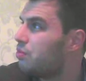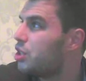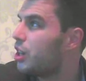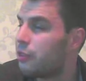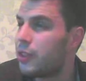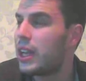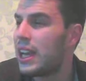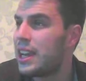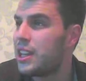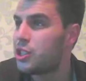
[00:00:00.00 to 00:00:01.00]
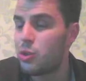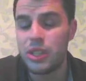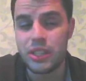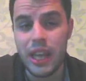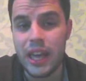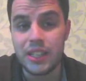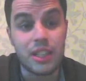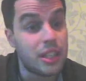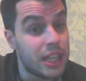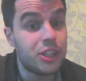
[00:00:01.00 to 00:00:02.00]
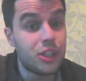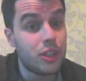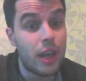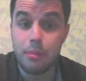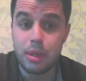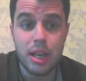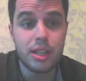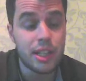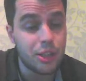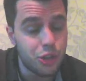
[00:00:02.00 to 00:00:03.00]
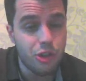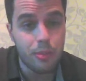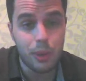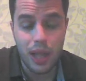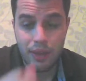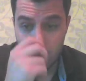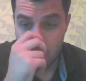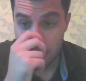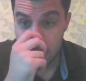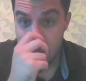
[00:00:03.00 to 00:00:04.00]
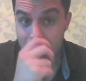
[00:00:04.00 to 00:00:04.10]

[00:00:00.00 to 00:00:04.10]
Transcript: you know, think Helenius on his day is a decent and potentially durable heavyweight.